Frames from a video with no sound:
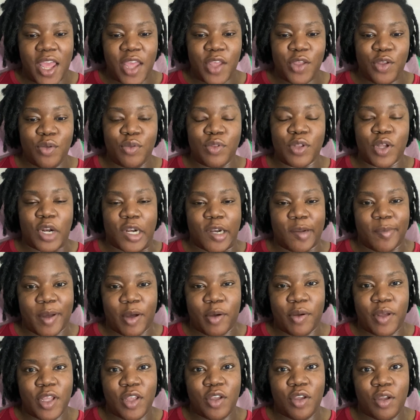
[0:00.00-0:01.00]
you learn
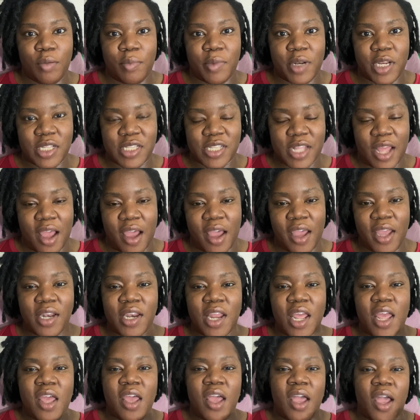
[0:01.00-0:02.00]
about in human design.
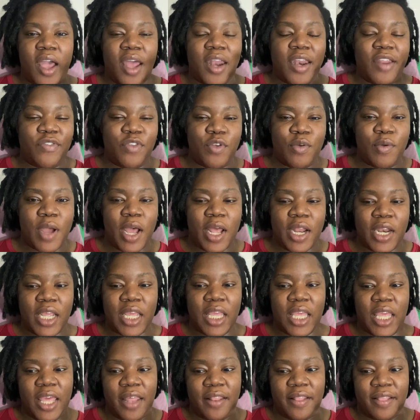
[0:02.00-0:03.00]
And if you kind of
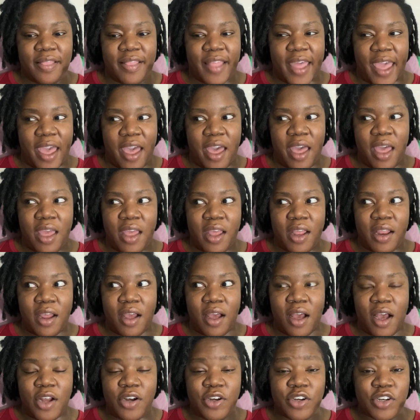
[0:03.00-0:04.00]
get that
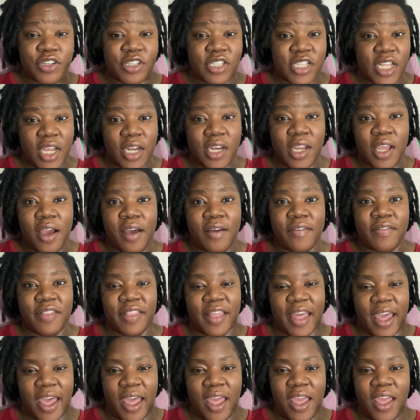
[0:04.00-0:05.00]
understanding of
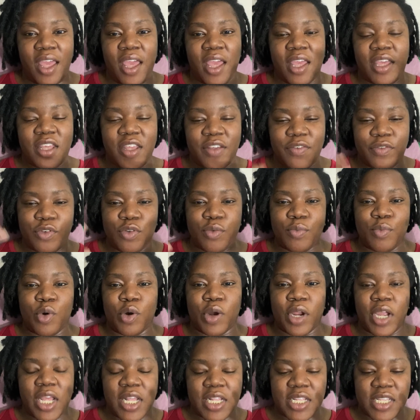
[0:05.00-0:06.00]
that, it gives you
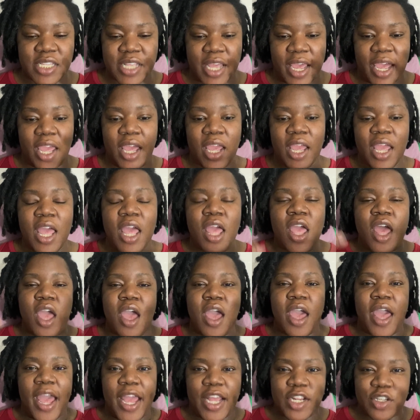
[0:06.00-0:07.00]
more insight
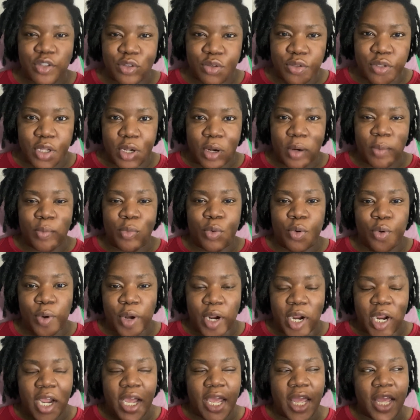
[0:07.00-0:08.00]
as you learn
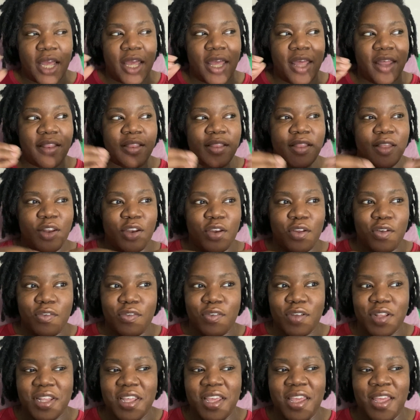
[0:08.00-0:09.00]
more. It can
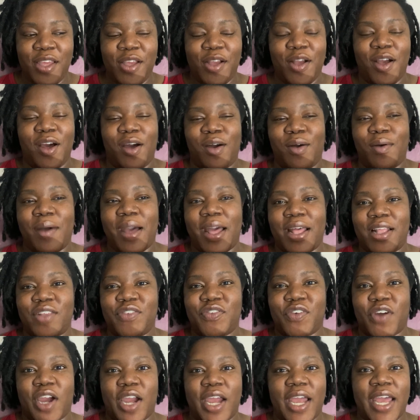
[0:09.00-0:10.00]
literally go as
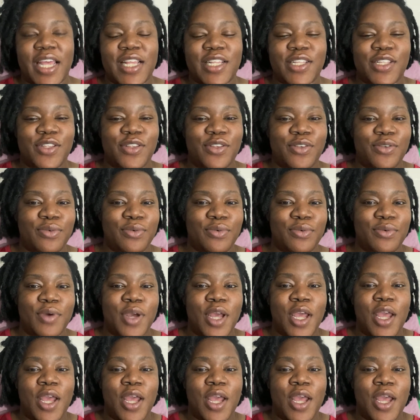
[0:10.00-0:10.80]
far as to